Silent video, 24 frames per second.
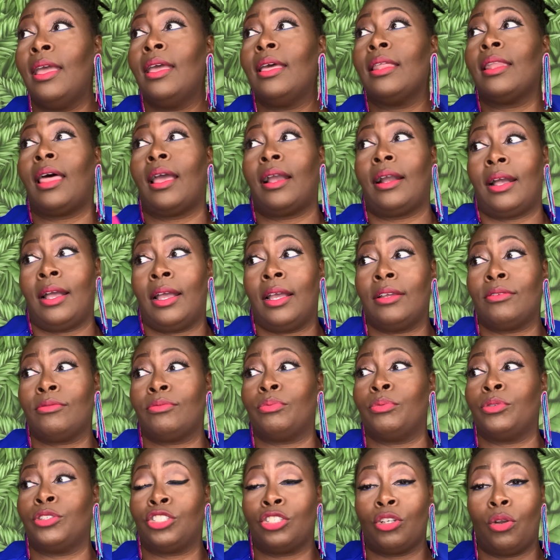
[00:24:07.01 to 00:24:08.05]
like I
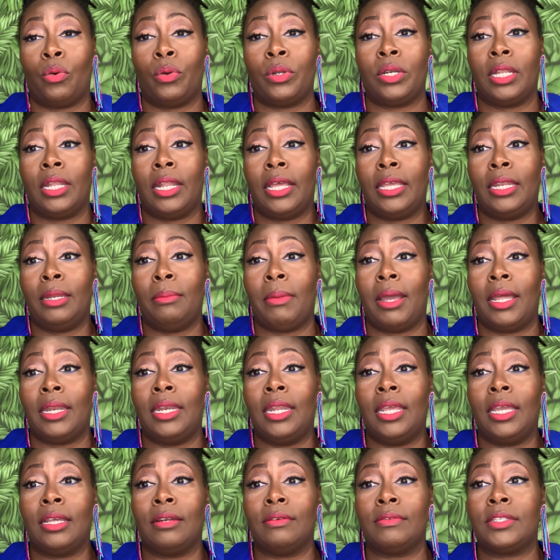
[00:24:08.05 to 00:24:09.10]
was showing the lady my
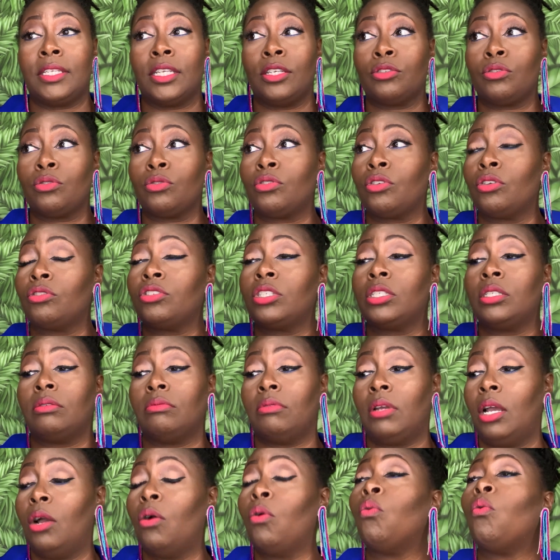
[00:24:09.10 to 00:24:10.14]
negative test results, she,
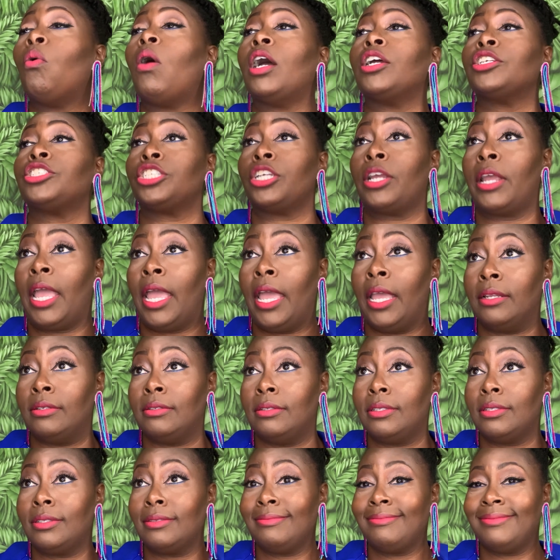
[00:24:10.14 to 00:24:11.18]
wash your
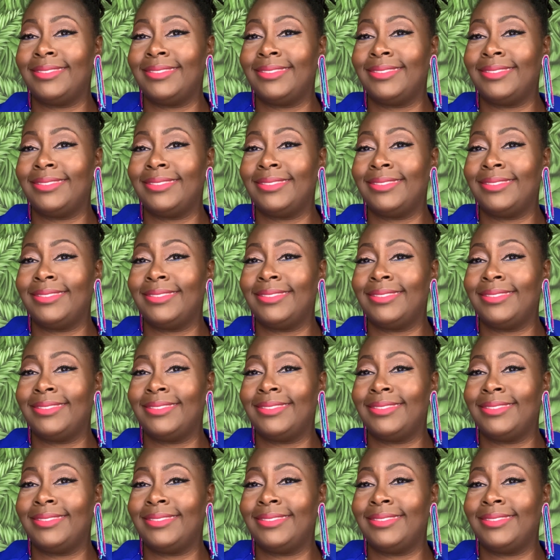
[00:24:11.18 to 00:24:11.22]
hands.